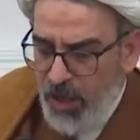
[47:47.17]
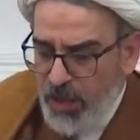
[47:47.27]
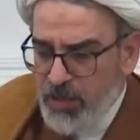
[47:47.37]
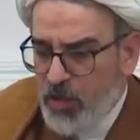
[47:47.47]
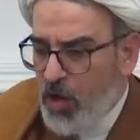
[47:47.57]

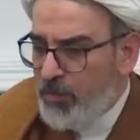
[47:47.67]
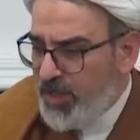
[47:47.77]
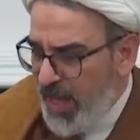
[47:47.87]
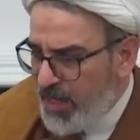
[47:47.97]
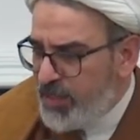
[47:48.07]
and the
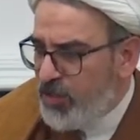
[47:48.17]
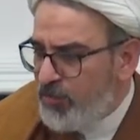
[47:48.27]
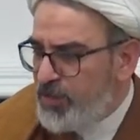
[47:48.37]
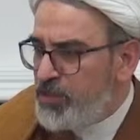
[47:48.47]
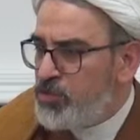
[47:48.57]
commonality
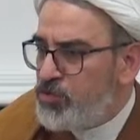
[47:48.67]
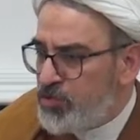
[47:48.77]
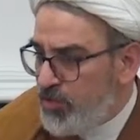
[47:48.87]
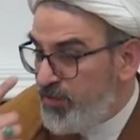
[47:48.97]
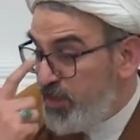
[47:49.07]
of these two
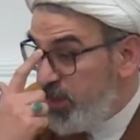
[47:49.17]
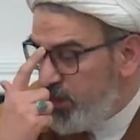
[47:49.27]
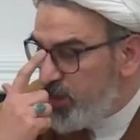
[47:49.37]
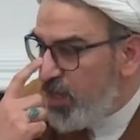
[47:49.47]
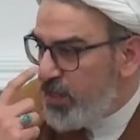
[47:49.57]
Safina
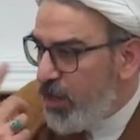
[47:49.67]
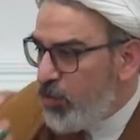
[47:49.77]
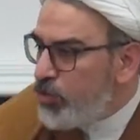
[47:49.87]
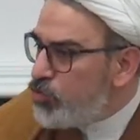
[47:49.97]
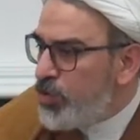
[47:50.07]
Nijat, there are
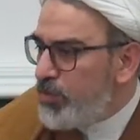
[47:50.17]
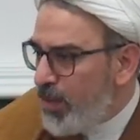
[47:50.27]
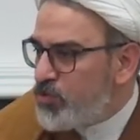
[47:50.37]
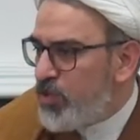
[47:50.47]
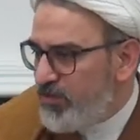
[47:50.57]
only two
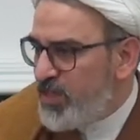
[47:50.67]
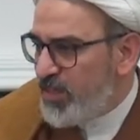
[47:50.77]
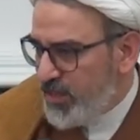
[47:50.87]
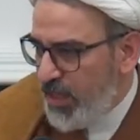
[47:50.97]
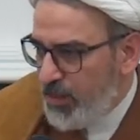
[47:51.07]
Imams who have
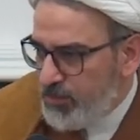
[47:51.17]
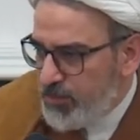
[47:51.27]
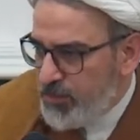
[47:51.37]
done Qiyam.